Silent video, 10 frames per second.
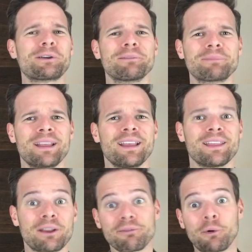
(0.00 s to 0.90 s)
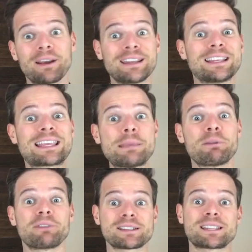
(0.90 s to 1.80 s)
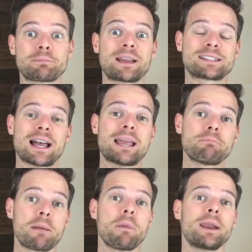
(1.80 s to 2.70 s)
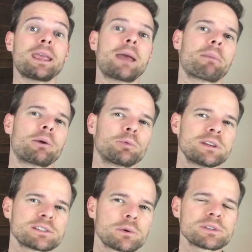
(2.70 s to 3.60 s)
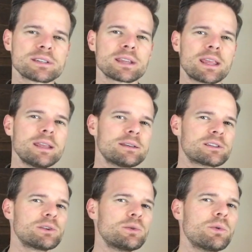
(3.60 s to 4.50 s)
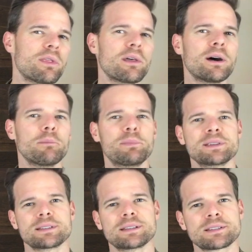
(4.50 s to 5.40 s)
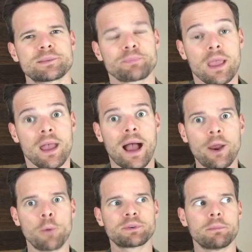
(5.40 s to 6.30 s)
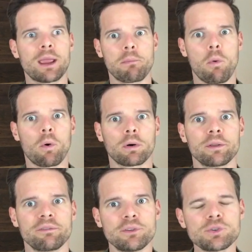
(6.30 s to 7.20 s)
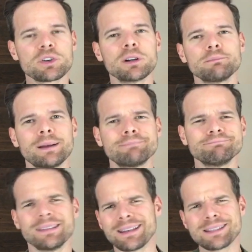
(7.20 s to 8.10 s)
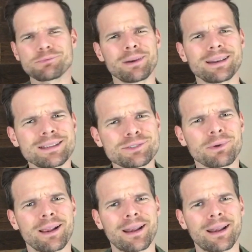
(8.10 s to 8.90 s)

and therefore I need to keep investing my time, my money, and my resources into the business. I hope to make more in the future, but it is what it is right